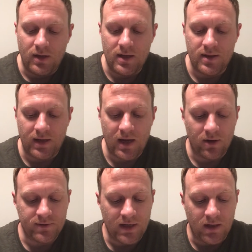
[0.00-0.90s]
in the
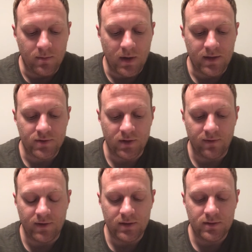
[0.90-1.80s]
care taken by the
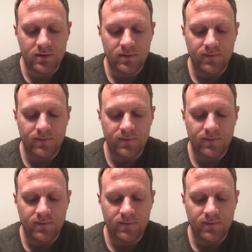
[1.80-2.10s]
servant,